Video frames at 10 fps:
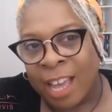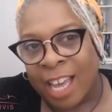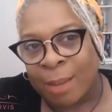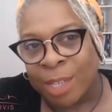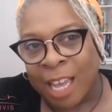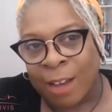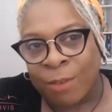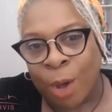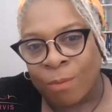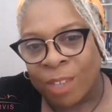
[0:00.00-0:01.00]
and to
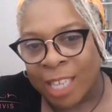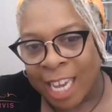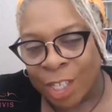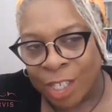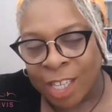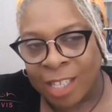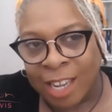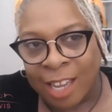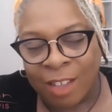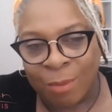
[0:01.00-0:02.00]
have conversations
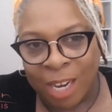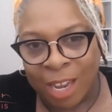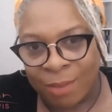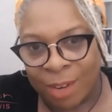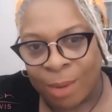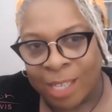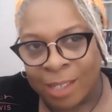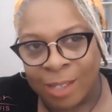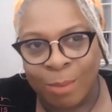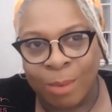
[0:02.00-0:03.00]
like they've been having in
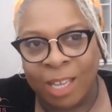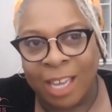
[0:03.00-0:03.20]
Weston-super-Mare